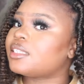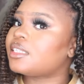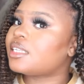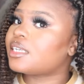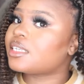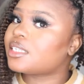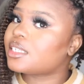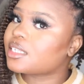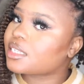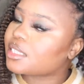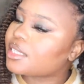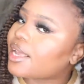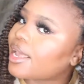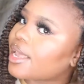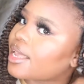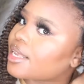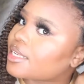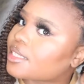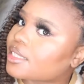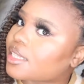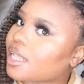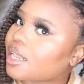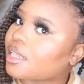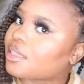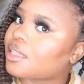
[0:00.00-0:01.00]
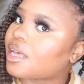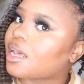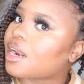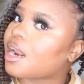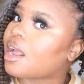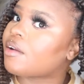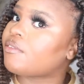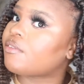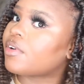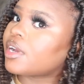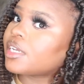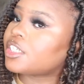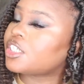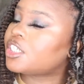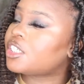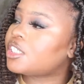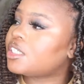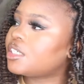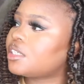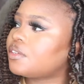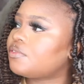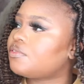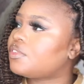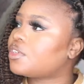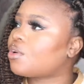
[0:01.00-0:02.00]
this is the hairstyle that I've
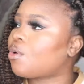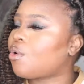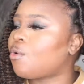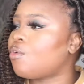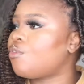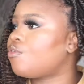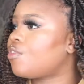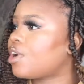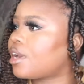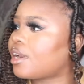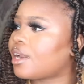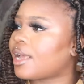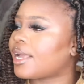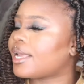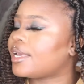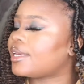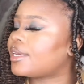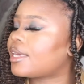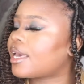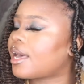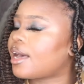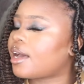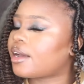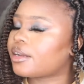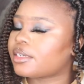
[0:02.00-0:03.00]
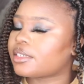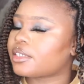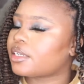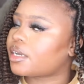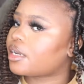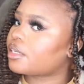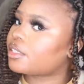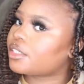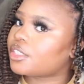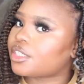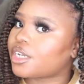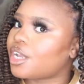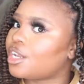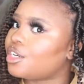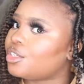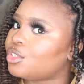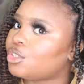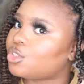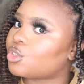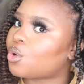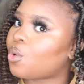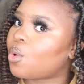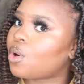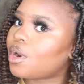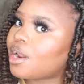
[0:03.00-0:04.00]
achieved over like under
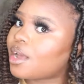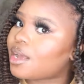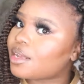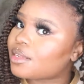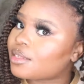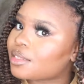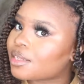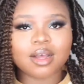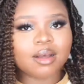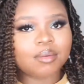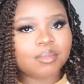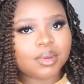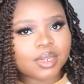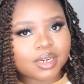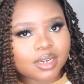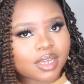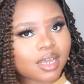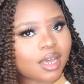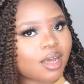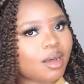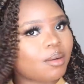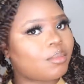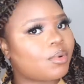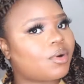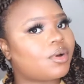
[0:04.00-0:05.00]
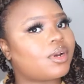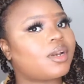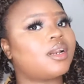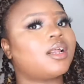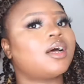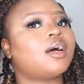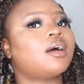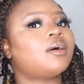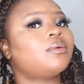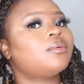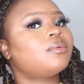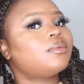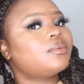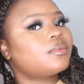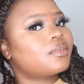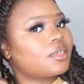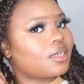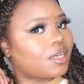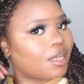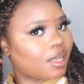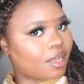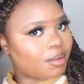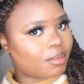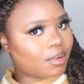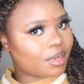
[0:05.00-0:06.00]
$10. I mean, come on now,
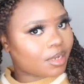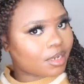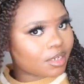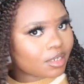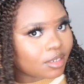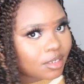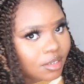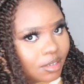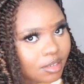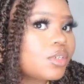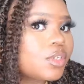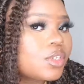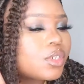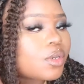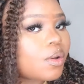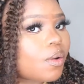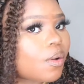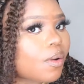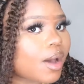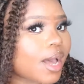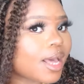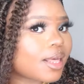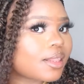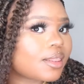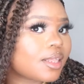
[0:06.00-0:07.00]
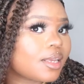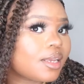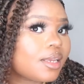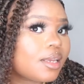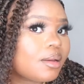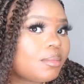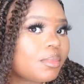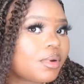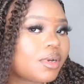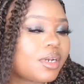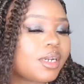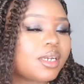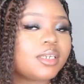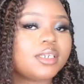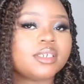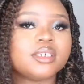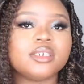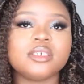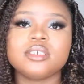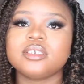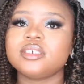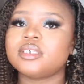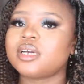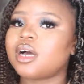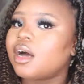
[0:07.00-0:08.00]
come on. So I think I'm gonna
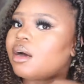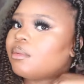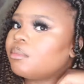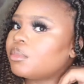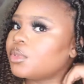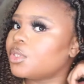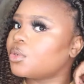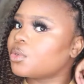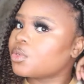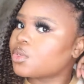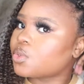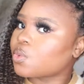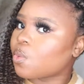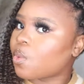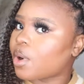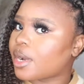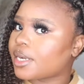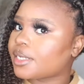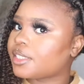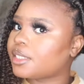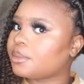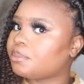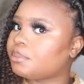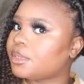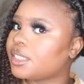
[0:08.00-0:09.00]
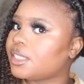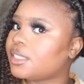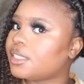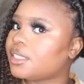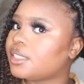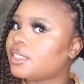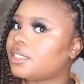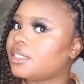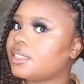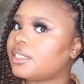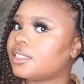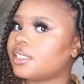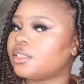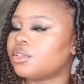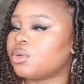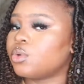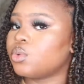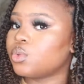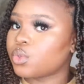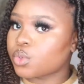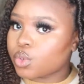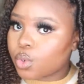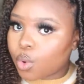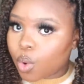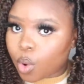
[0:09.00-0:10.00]
need those white beads and
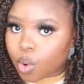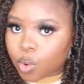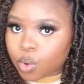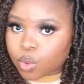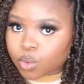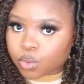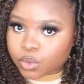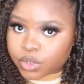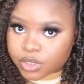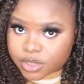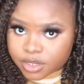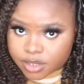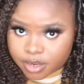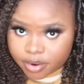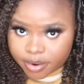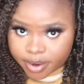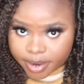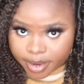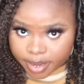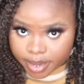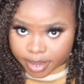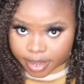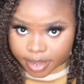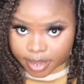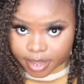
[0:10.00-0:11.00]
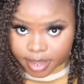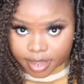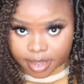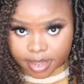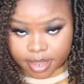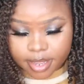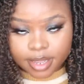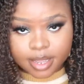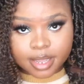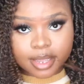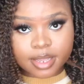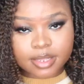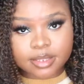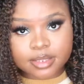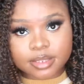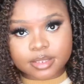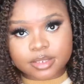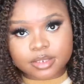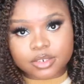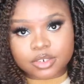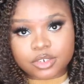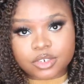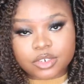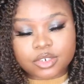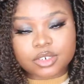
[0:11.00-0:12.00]
those gold strands
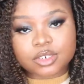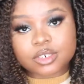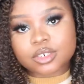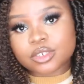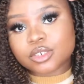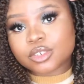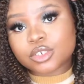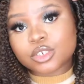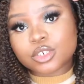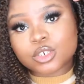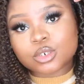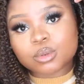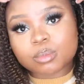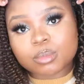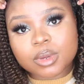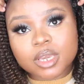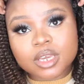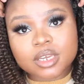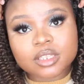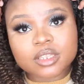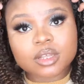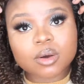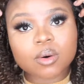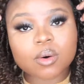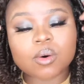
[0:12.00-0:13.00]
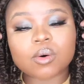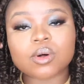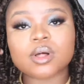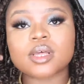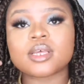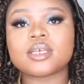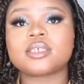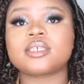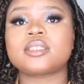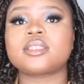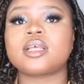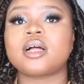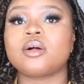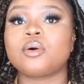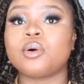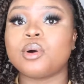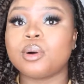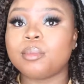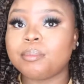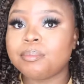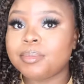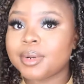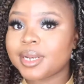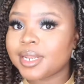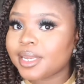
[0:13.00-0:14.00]
just to make the whole hairstyle
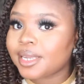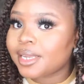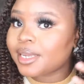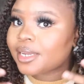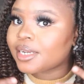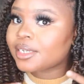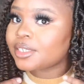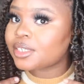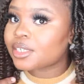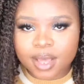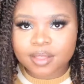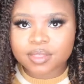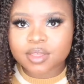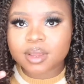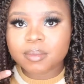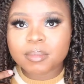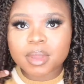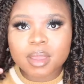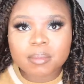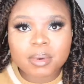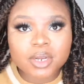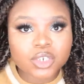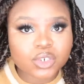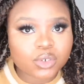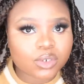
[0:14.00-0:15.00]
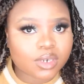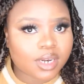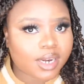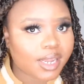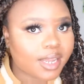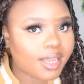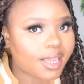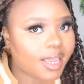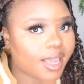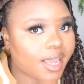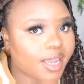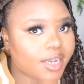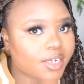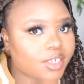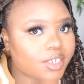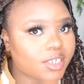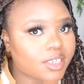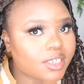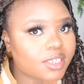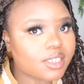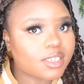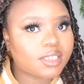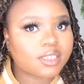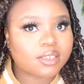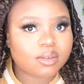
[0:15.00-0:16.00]
complete. I think maybe I should lay
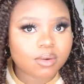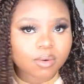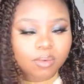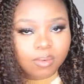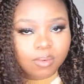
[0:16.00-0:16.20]
edges or